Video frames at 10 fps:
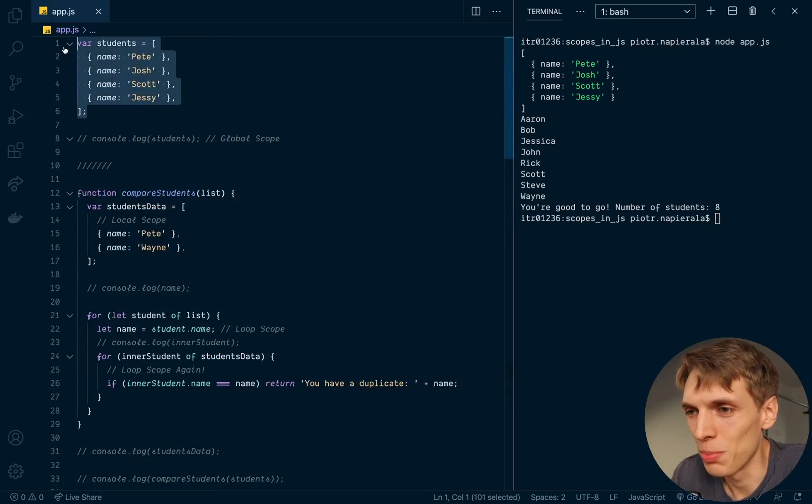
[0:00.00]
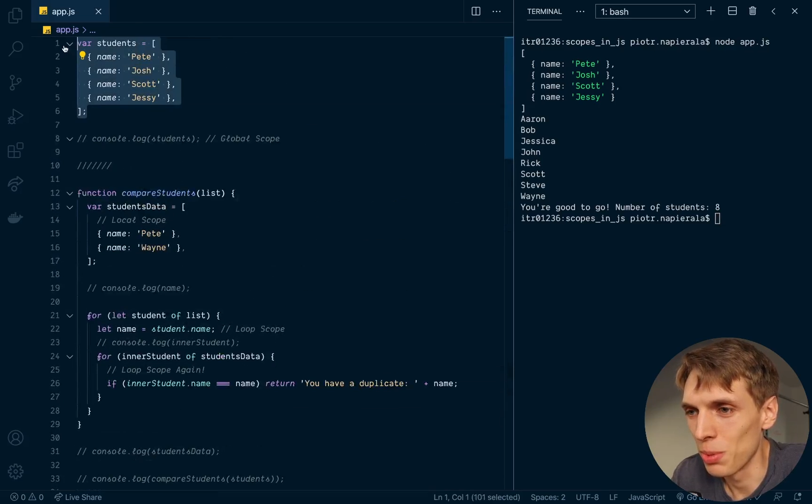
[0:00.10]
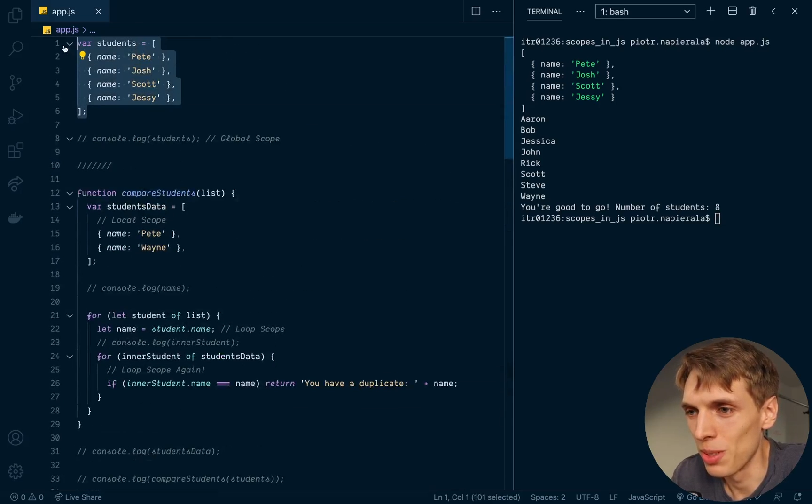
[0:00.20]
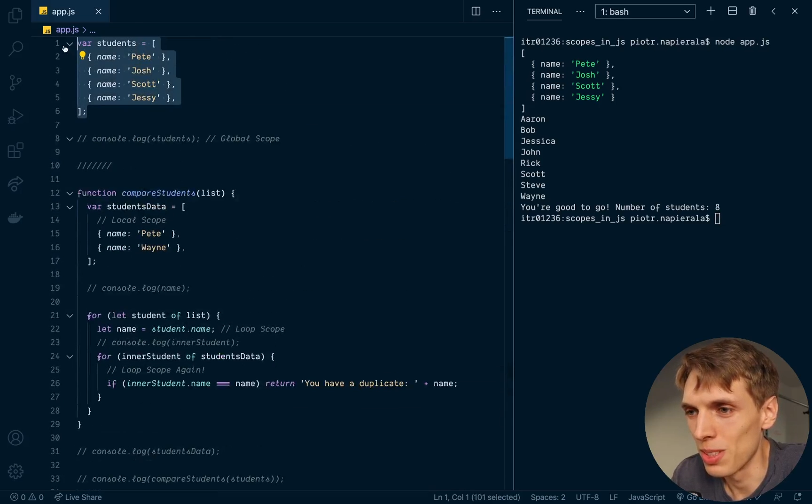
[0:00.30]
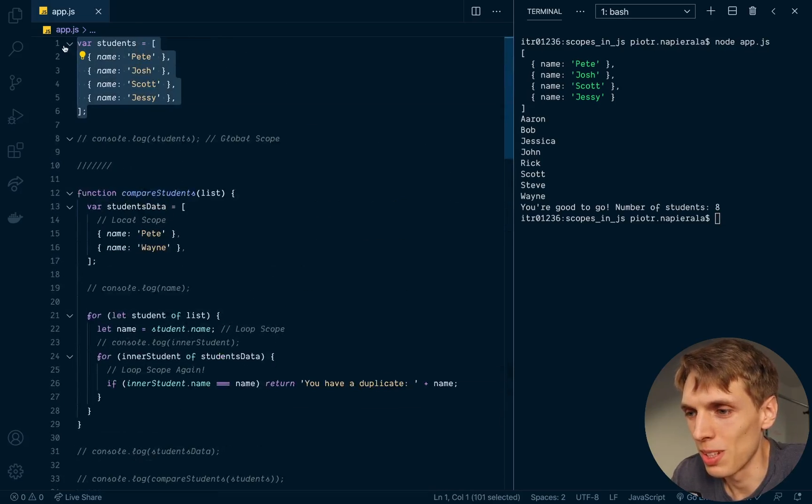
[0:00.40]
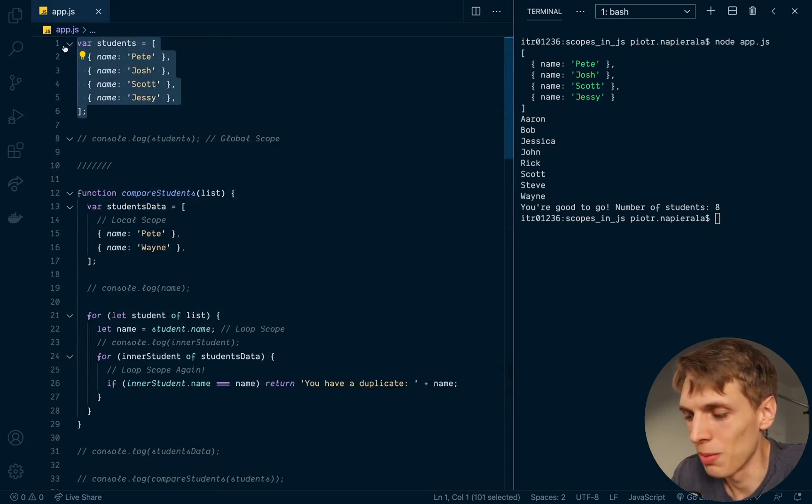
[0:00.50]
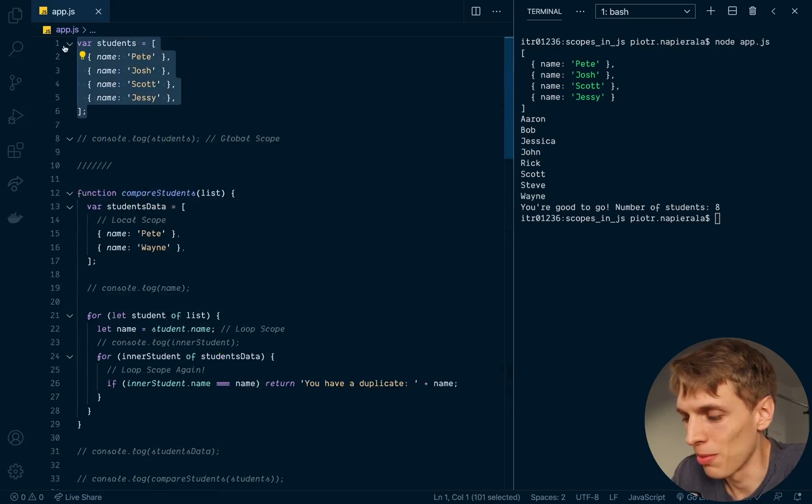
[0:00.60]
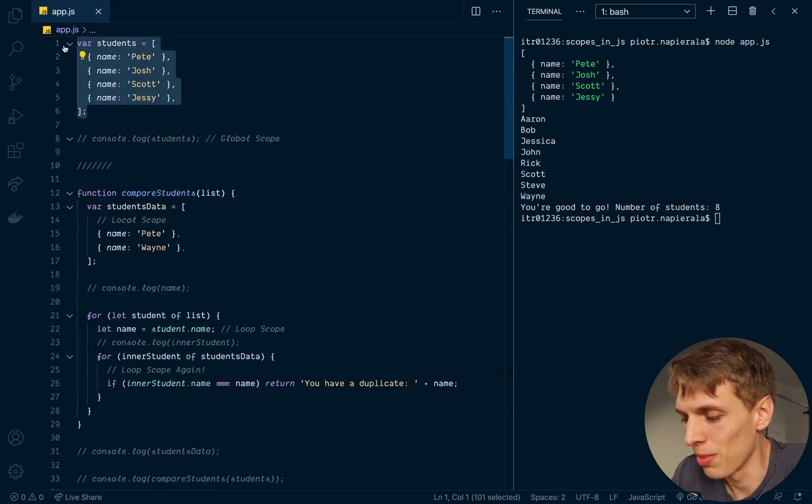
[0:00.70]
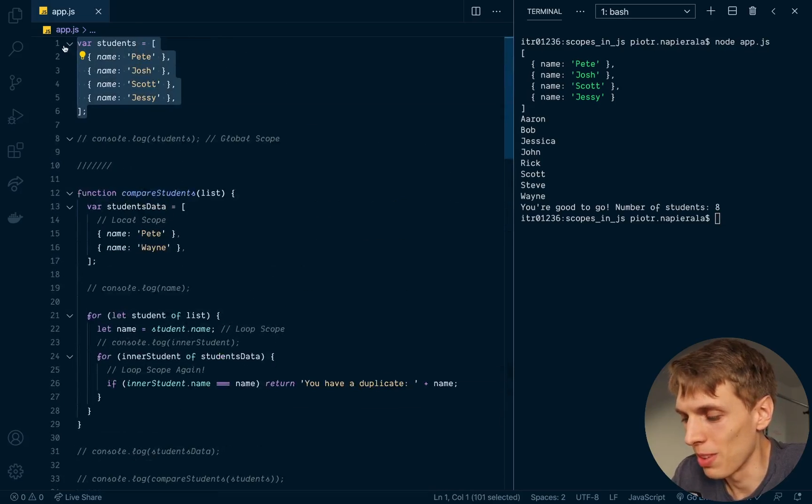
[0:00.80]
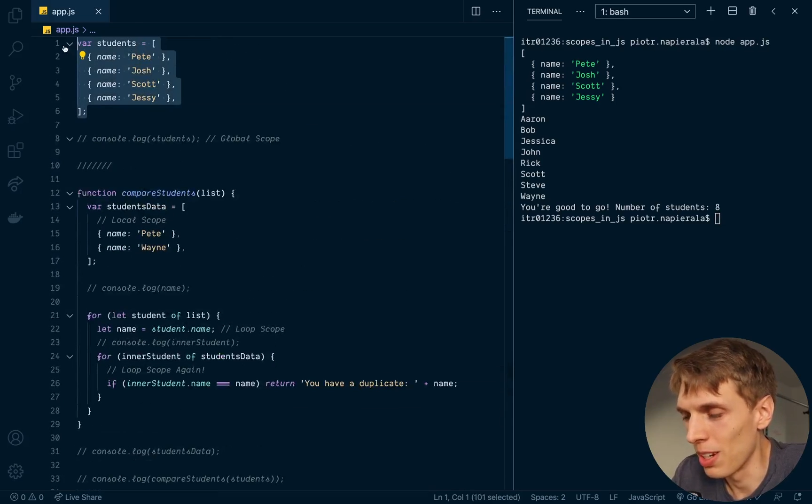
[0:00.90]
put the same
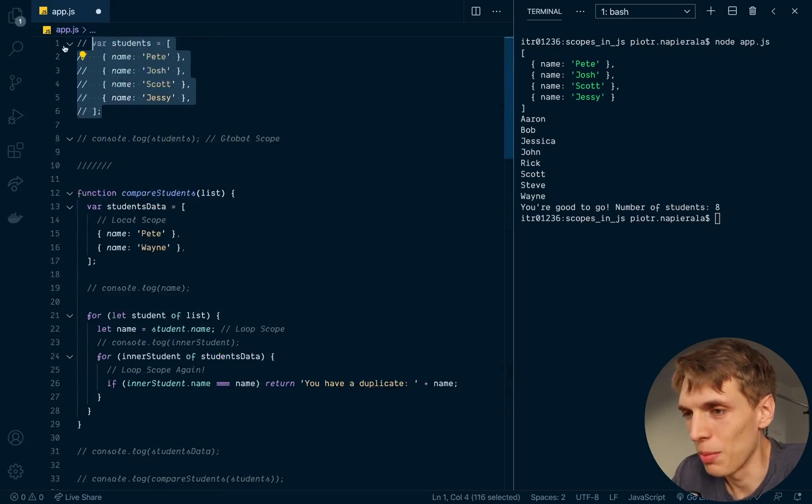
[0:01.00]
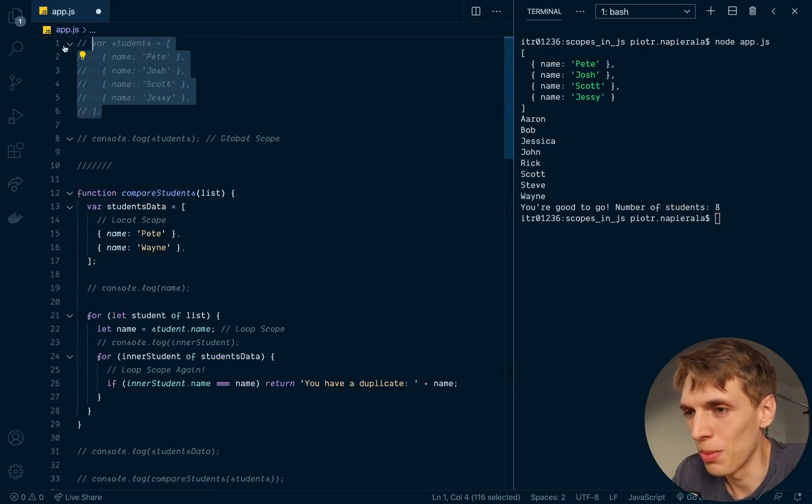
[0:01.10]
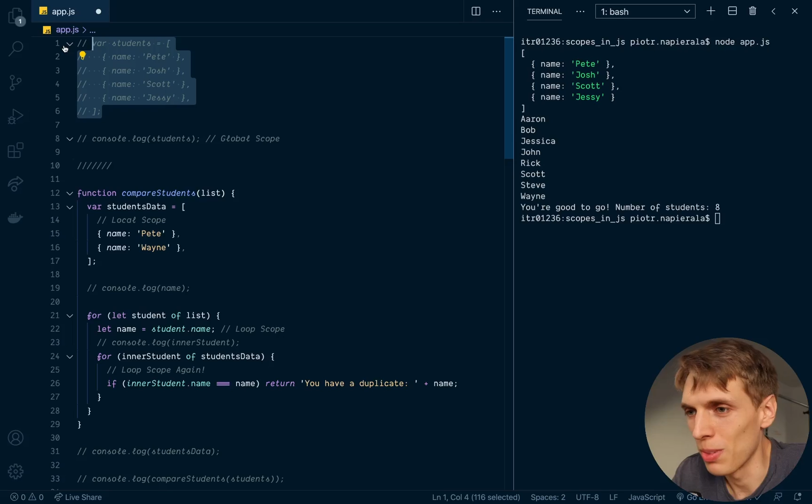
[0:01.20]
name.